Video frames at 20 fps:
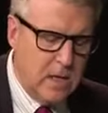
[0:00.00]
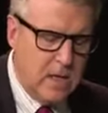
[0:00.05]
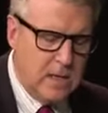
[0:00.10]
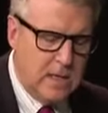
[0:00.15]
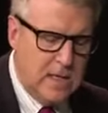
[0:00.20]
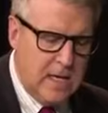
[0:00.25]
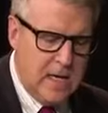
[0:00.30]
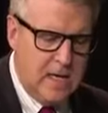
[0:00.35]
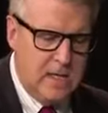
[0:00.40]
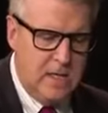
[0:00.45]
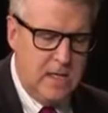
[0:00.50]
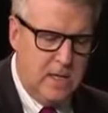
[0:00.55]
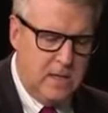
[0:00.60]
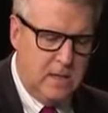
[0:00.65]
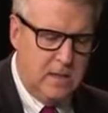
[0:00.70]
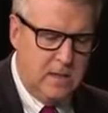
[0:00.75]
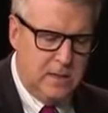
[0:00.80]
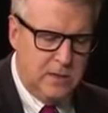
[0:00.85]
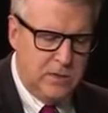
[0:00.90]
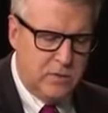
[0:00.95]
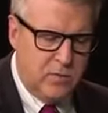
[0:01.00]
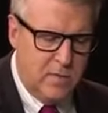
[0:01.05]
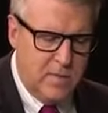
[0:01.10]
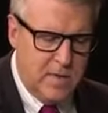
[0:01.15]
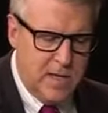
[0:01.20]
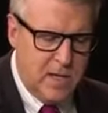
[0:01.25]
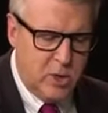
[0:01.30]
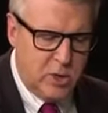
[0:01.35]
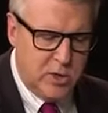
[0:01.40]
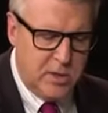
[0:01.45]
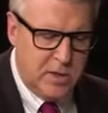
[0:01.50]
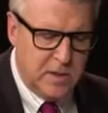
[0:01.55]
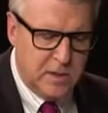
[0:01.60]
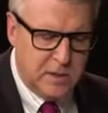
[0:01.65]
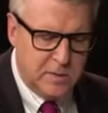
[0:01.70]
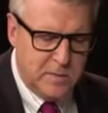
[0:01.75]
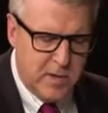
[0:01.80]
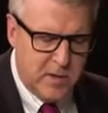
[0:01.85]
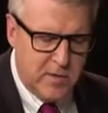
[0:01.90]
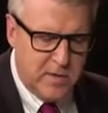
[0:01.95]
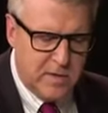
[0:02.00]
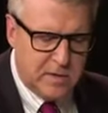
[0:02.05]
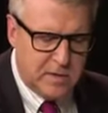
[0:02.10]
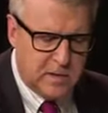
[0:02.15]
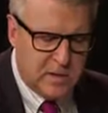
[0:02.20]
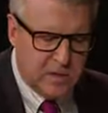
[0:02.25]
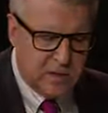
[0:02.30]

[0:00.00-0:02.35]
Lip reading: Again, discrimination and disparities.